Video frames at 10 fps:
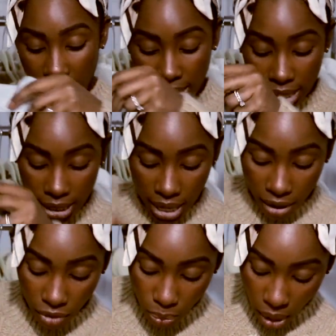It doesn't
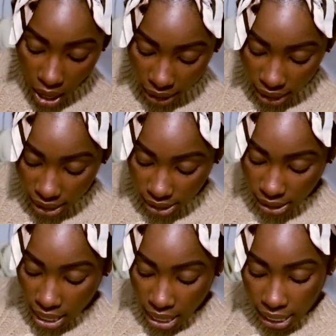have the pockets,
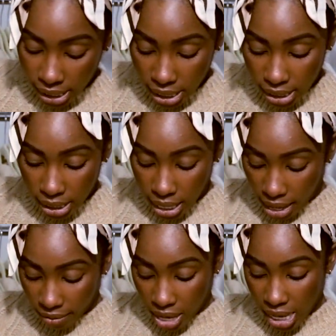it doesn't
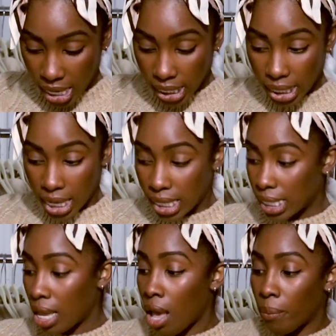have any
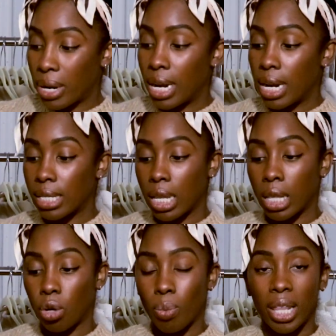slits, but it is a
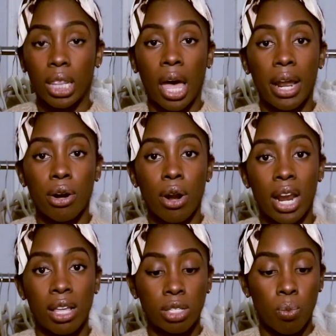little bit lighter and
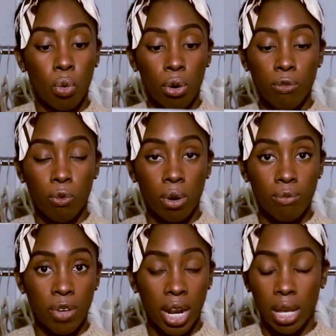it's more
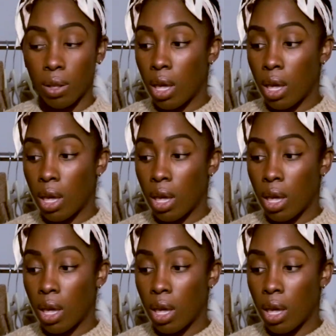form-fitting.